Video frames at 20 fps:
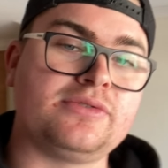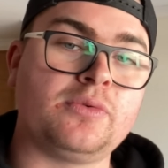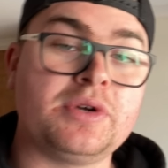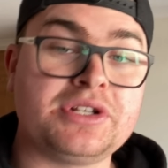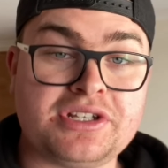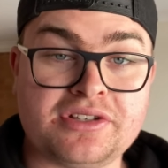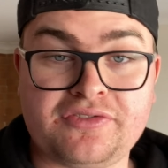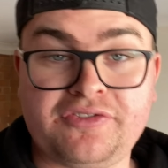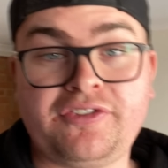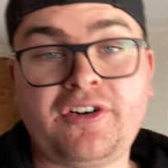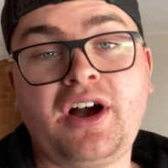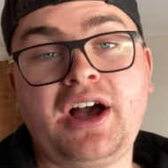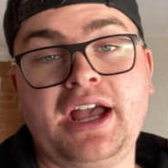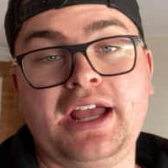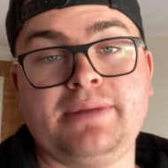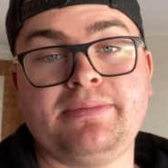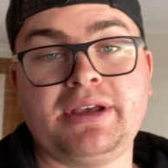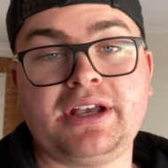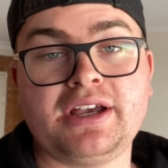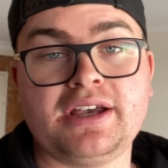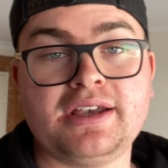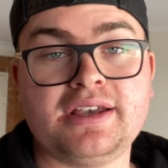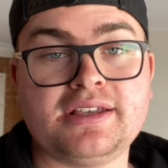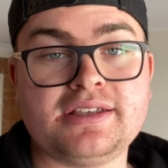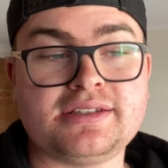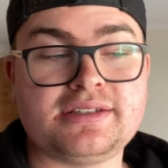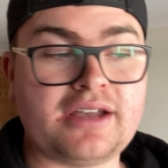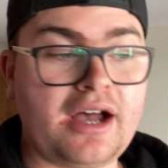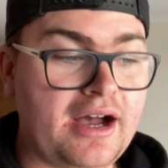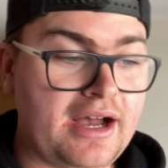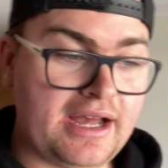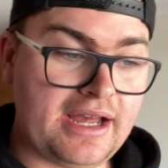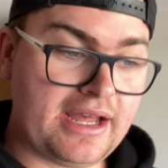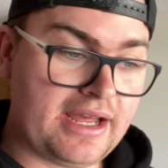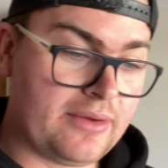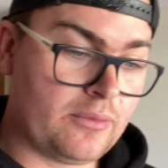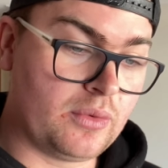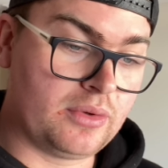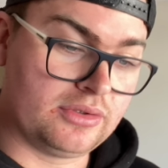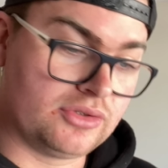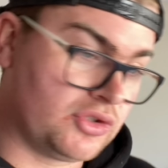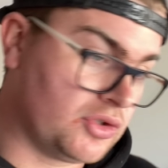which is fine because I will